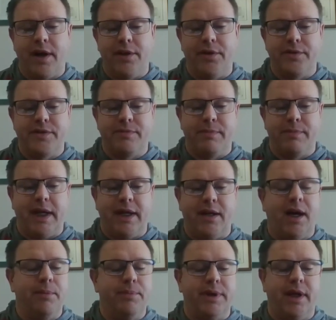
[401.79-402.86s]
but others
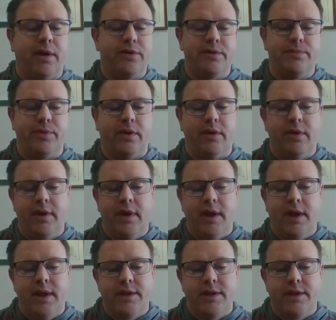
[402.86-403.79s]
may not be eligible.